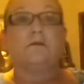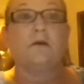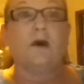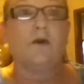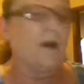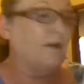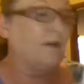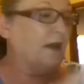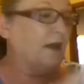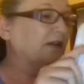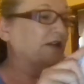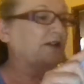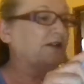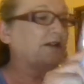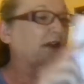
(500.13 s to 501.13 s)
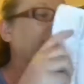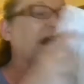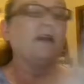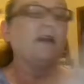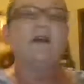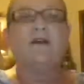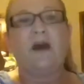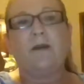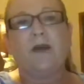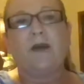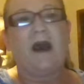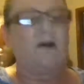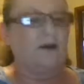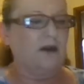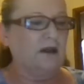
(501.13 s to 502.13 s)
around the edges. And I love that
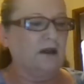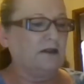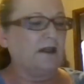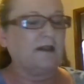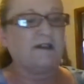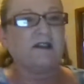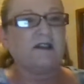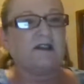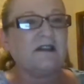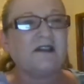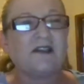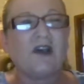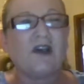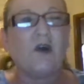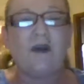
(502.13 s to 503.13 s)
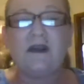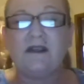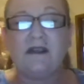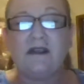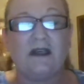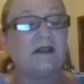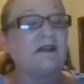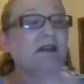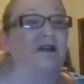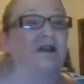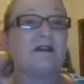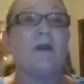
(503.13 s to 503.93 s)
pattern. It just is so easy. It's